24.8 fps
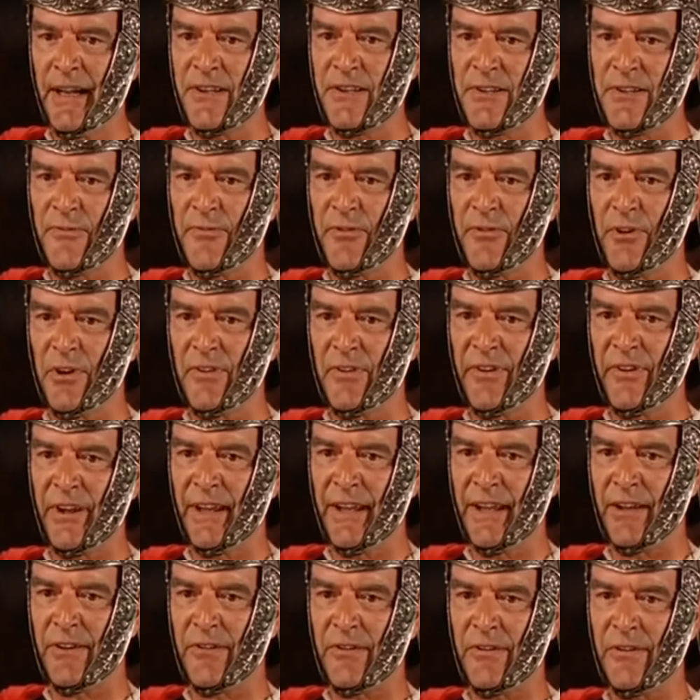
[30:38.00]
eyes are full of
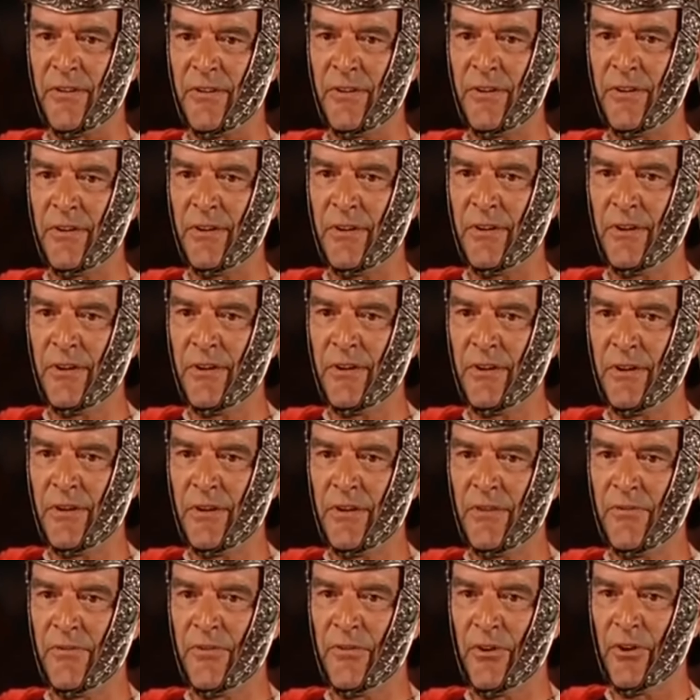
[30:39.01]
hate.
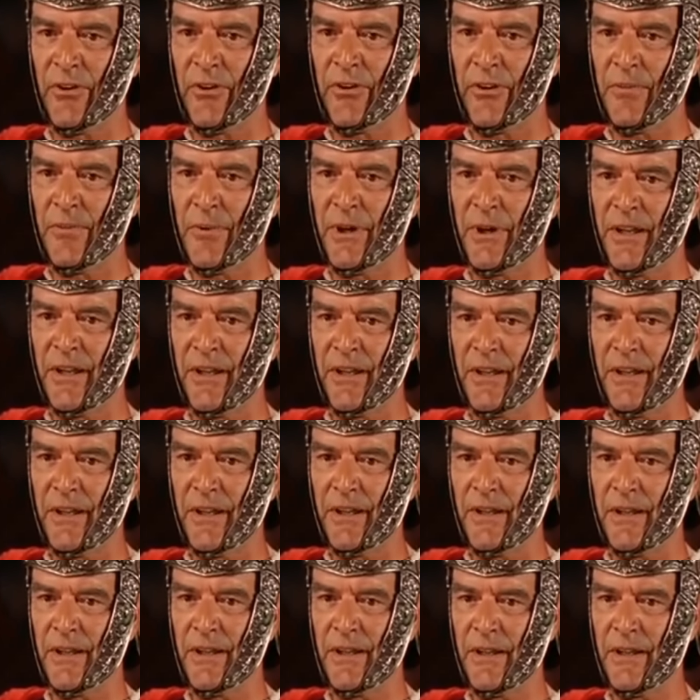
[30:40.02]
41.